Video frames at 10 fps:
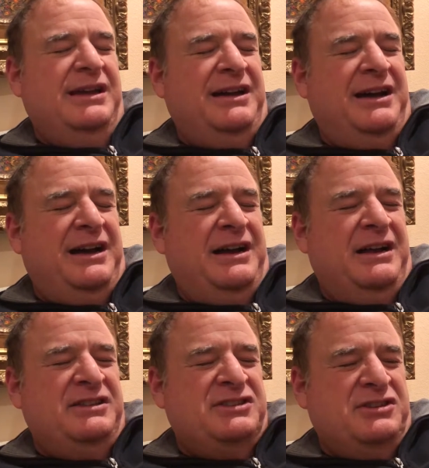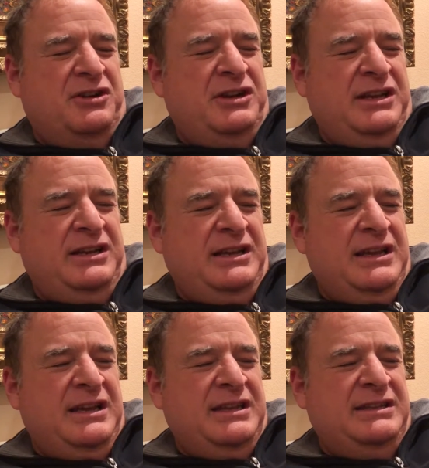uh, started
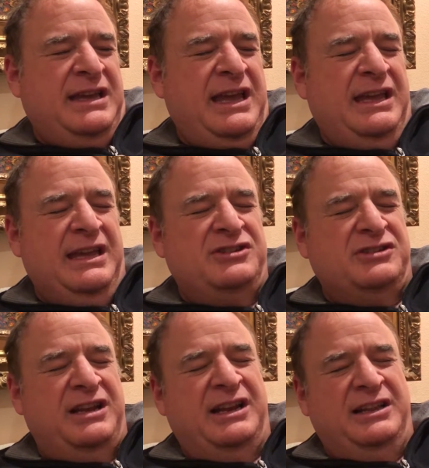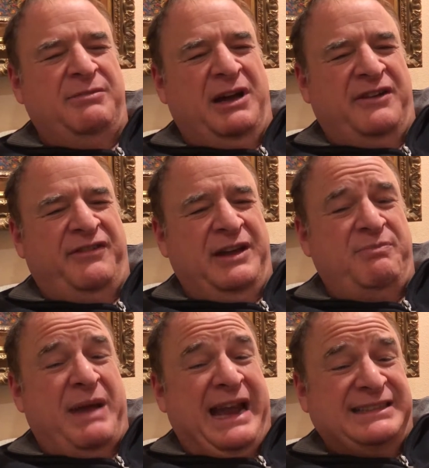taking genetically
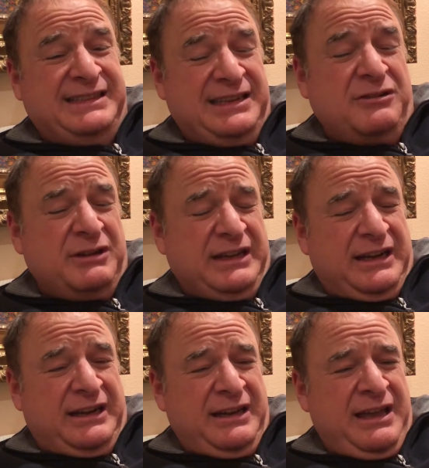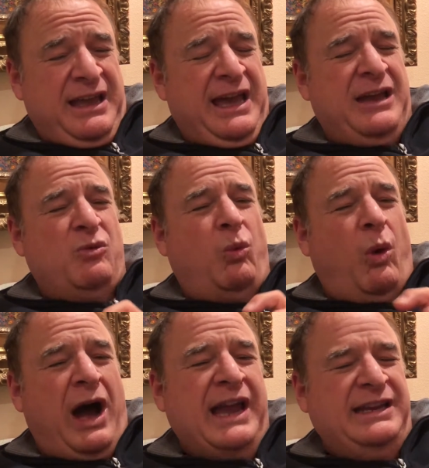modified bacteria and
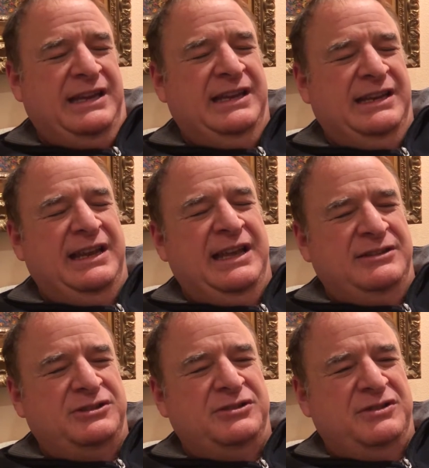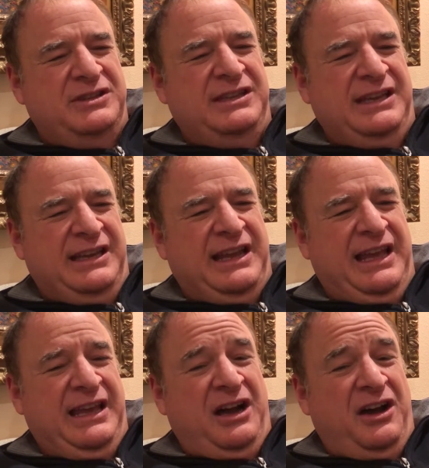winding it into the
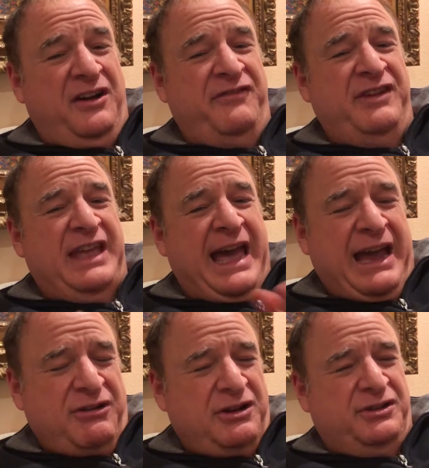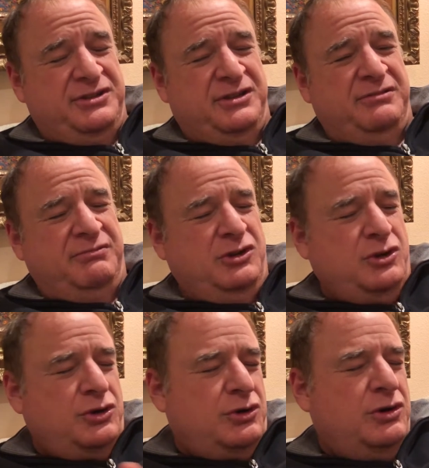DNA of agriculture,
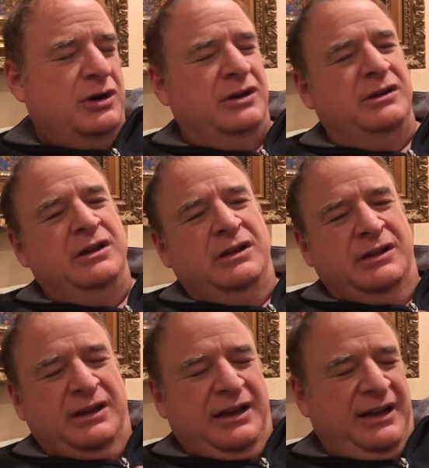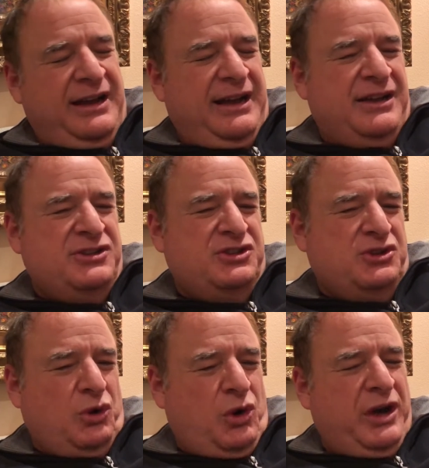corn, uh,
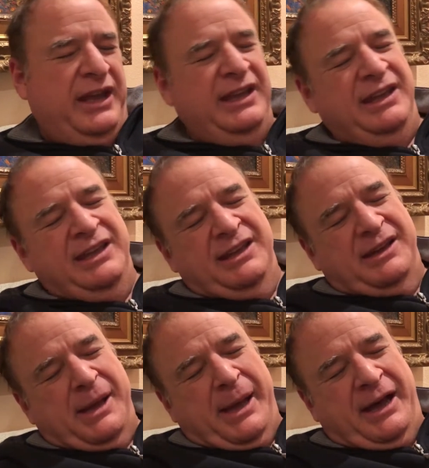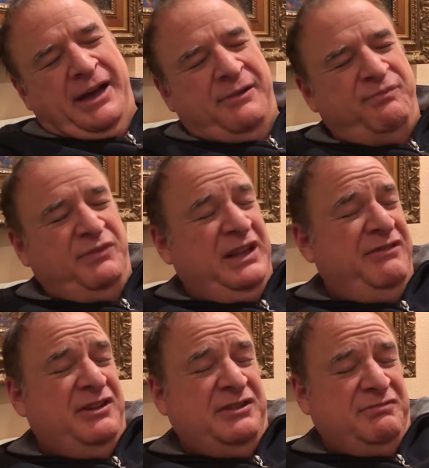soy, uh,
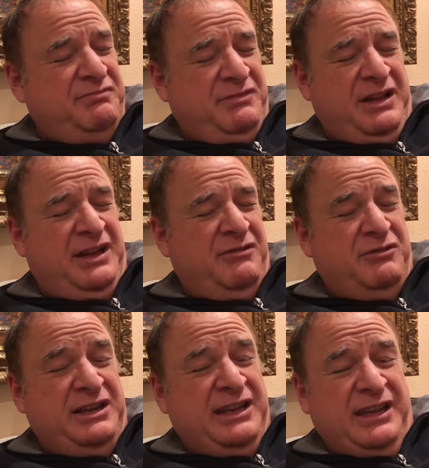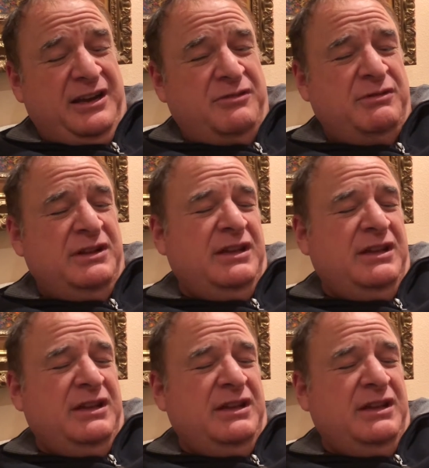even uh, radicchio.